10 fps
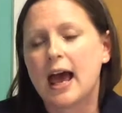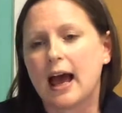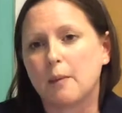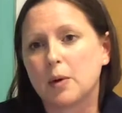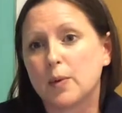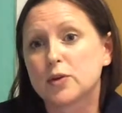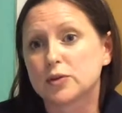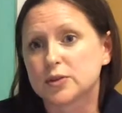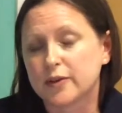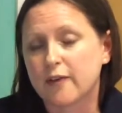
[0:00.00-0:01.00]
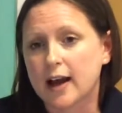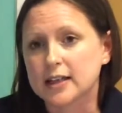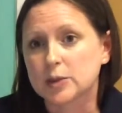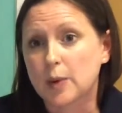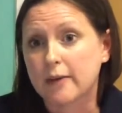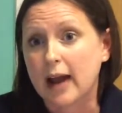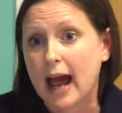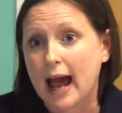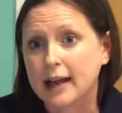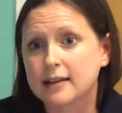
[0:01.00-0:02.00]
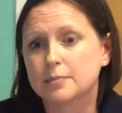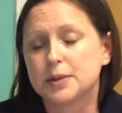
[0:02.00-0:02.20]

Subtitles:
And we would also advise to wear a hat,